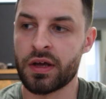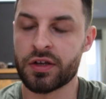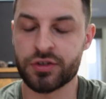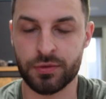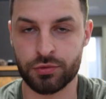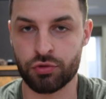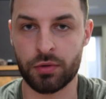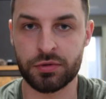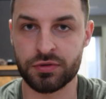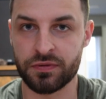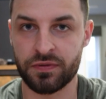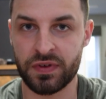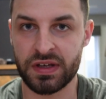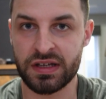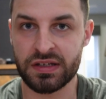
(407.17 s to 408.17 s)
subscription
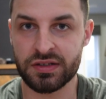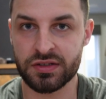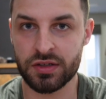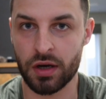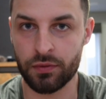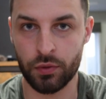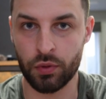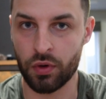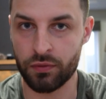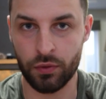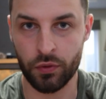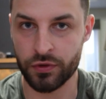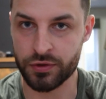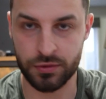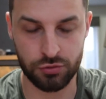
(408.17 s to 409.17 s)
fees of all, of
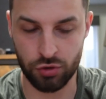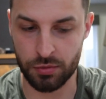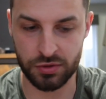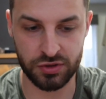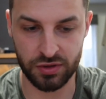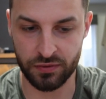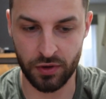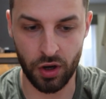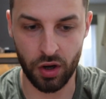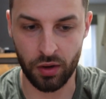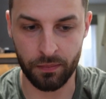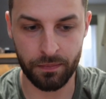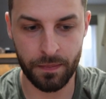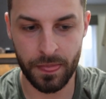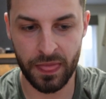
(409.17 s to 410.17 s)
all the subscriptions I've got,
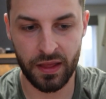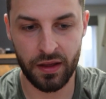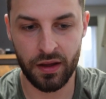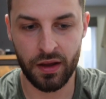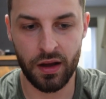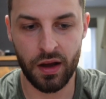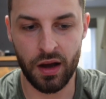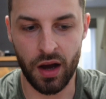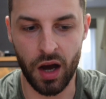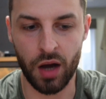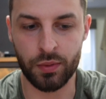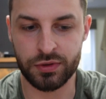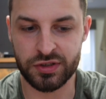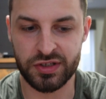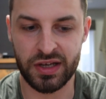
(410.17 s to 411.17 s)
I
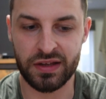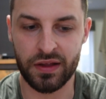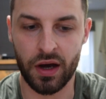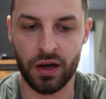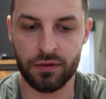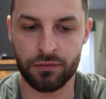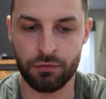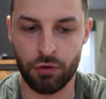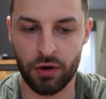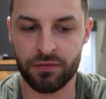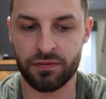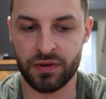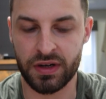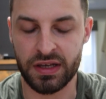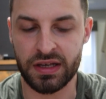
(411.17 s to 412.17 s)
would say that I've
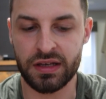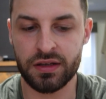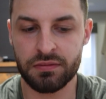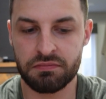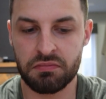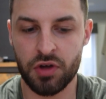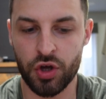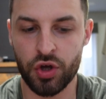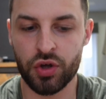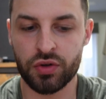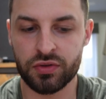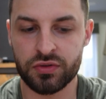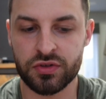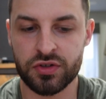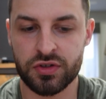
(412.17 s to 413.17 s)
roughly
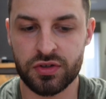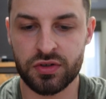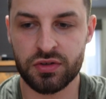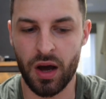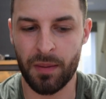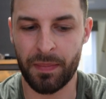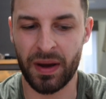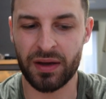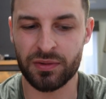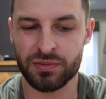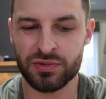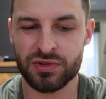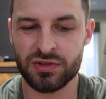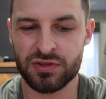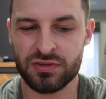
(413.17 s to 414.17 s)
earned about
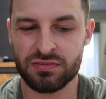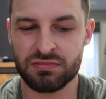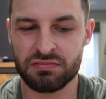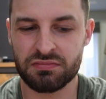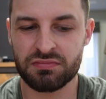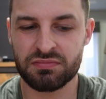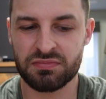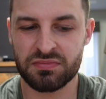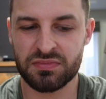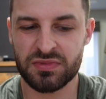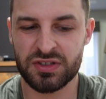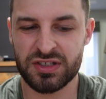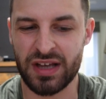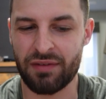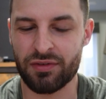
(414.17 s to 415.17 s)

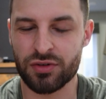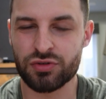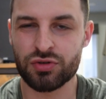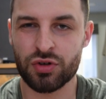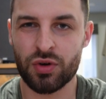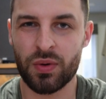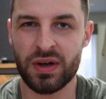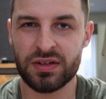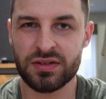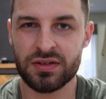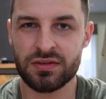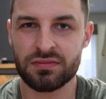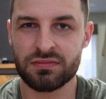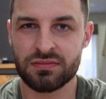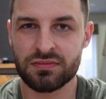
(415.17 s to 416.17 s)
700 quid,
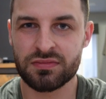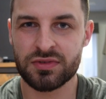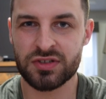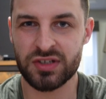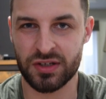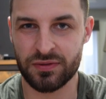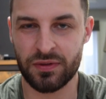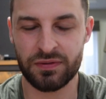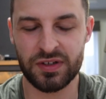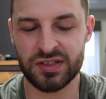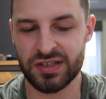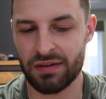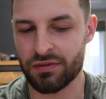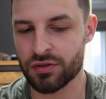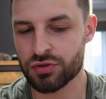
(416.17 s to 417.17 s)
650,
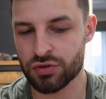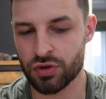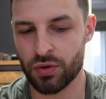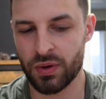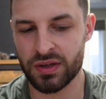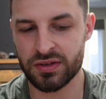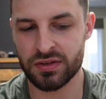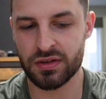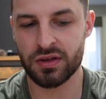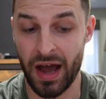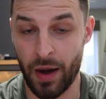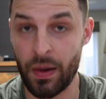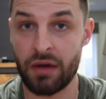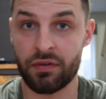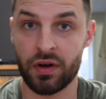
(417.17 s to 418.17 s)
700 quid.
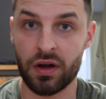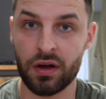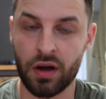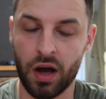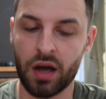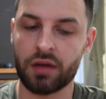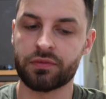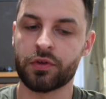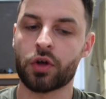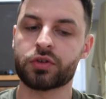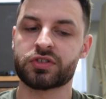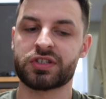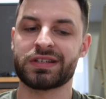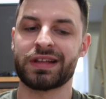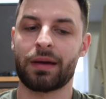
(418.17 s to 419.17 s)
However, I have not
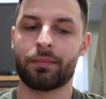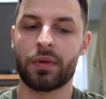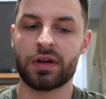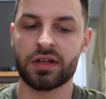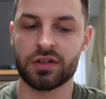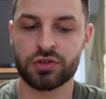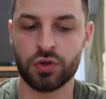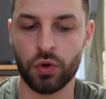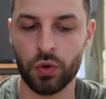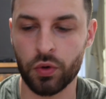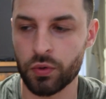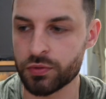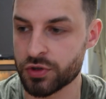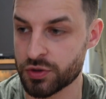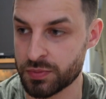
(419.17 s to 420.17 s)
seen that money at
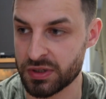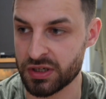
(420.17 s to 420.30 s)
all just